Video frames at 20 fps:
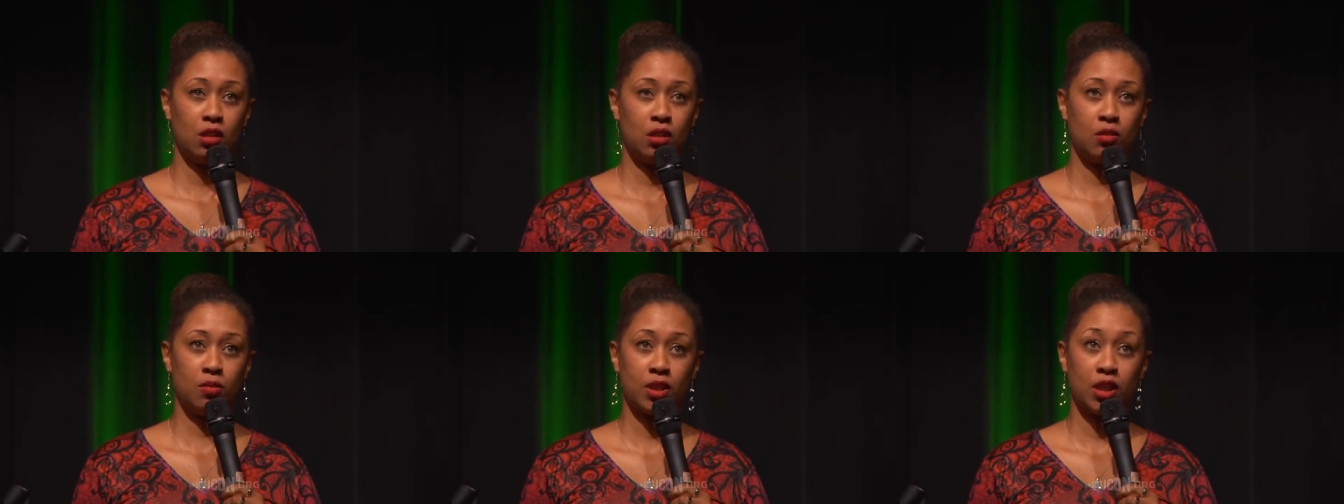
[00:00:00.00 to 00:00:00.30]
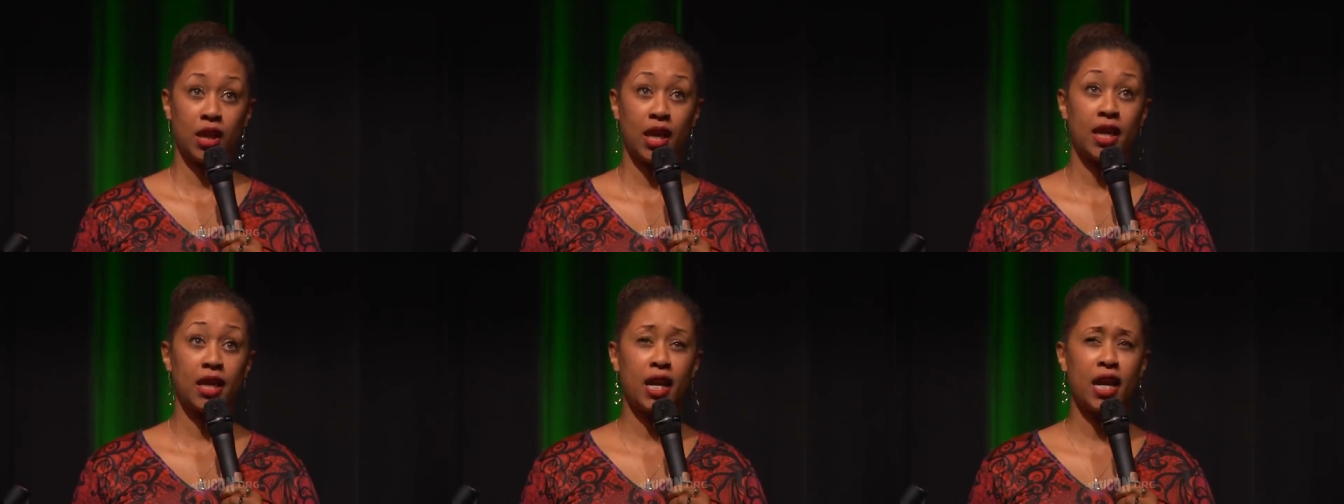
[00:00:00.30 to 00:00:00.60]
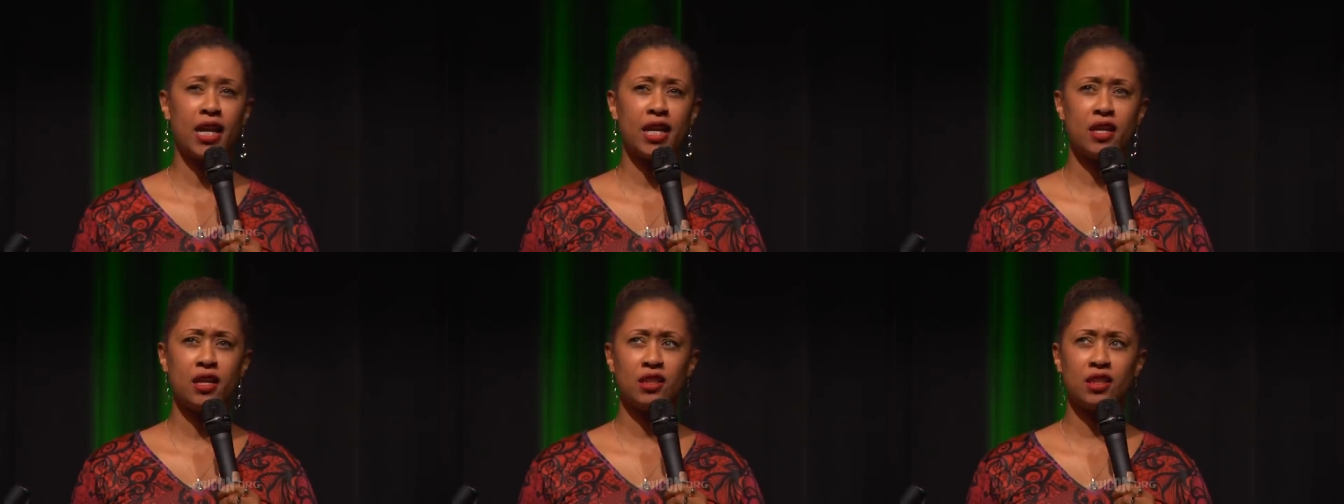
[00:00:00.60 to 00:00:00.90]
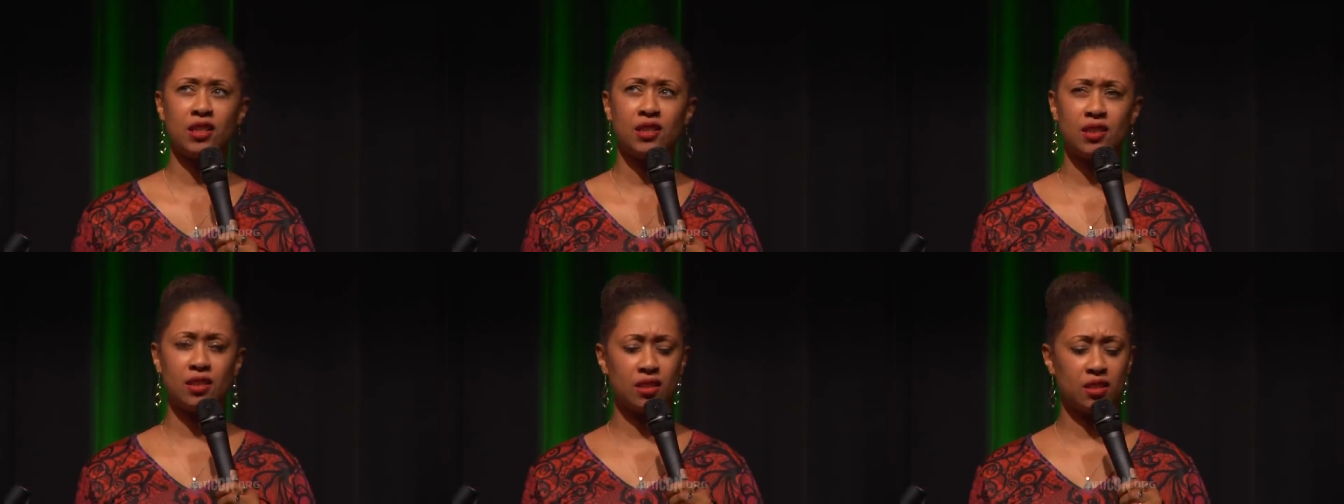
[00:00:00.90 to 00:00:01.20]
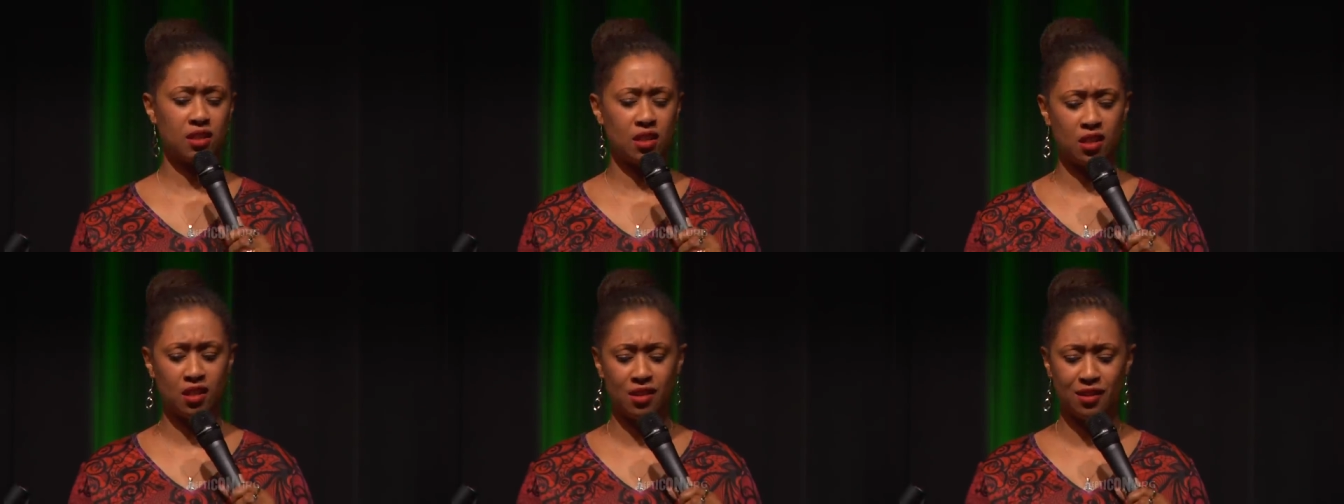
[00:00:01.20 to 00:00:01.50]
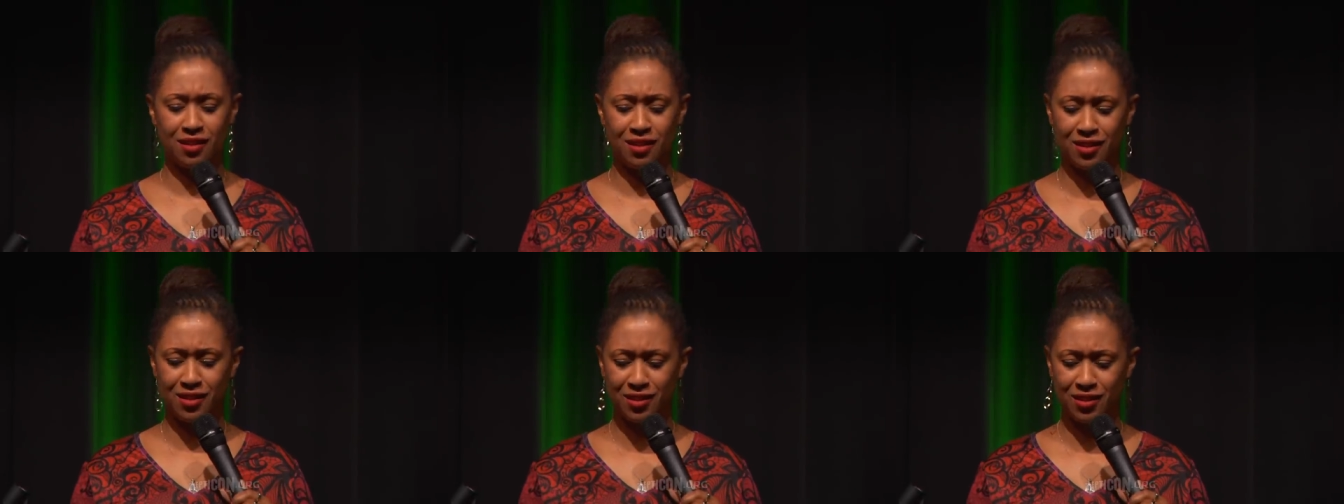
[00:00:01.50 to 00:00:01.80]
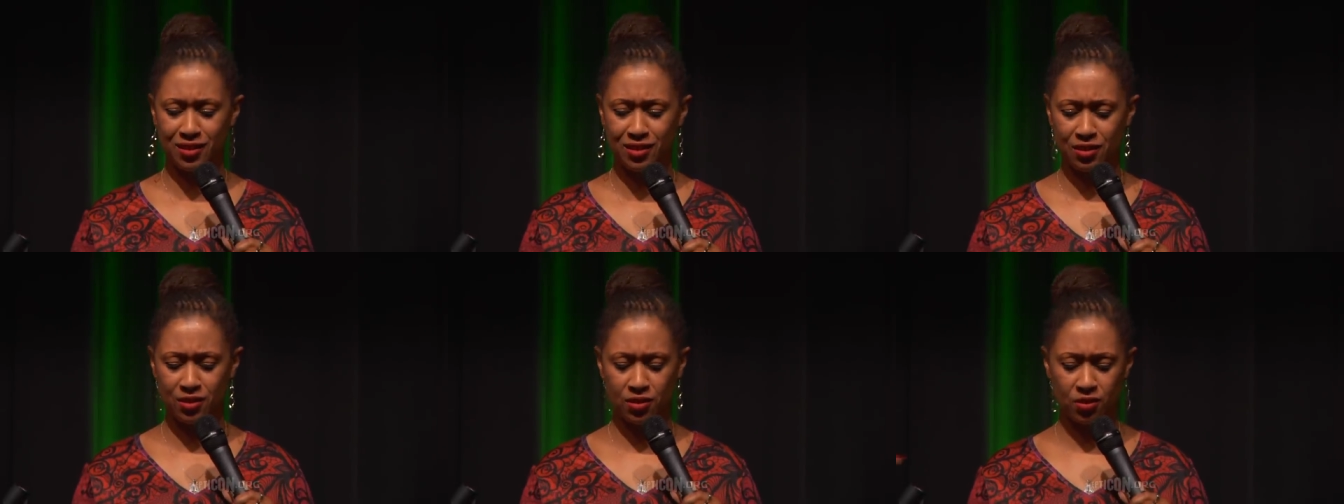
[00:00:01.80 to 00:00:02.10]
oh And I, uh, this is,
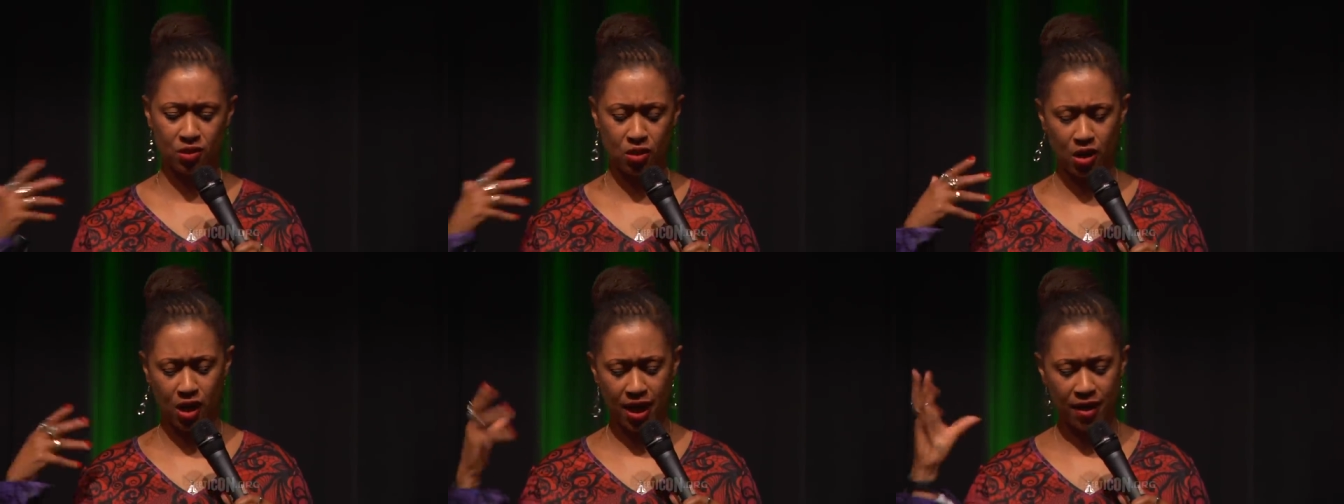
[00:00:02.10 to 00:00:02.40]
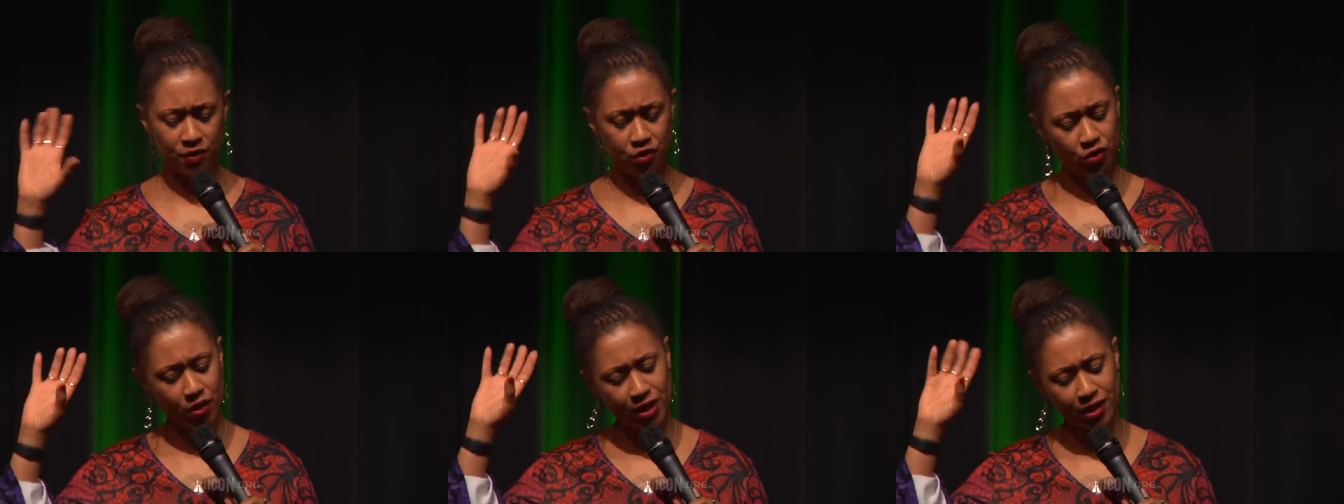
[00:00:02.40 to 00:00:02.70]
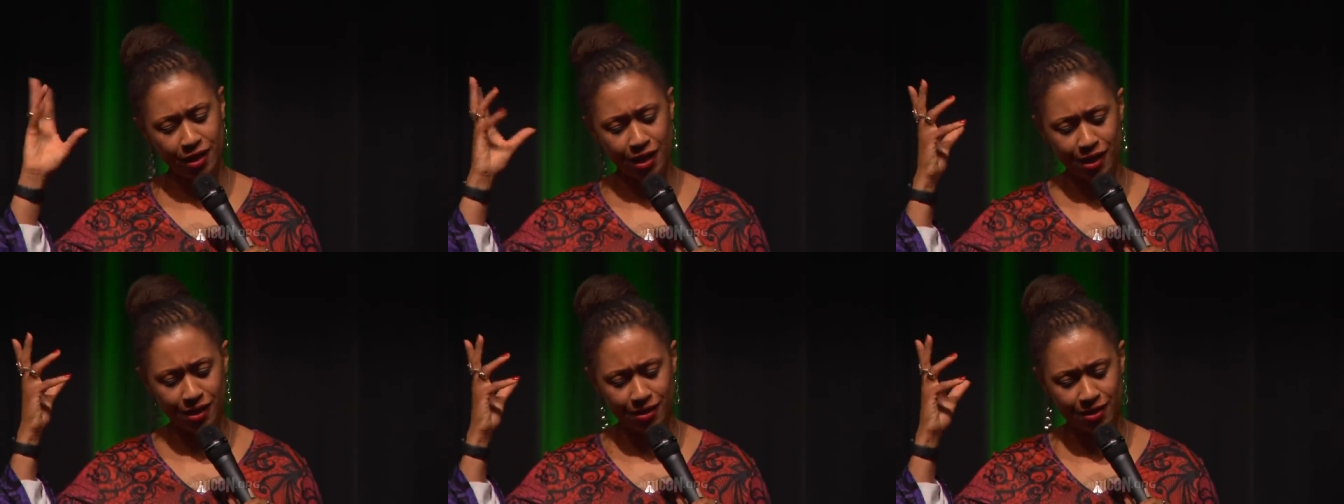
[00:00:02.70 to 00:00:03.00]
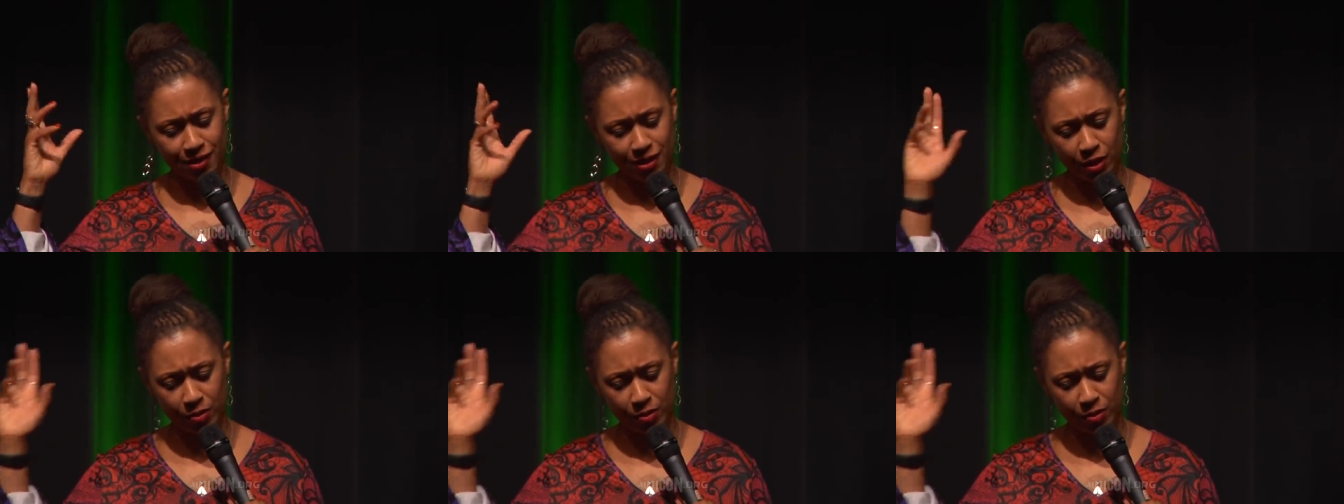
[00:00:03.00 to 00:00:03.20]
uh, this is all, I have dreadlocks.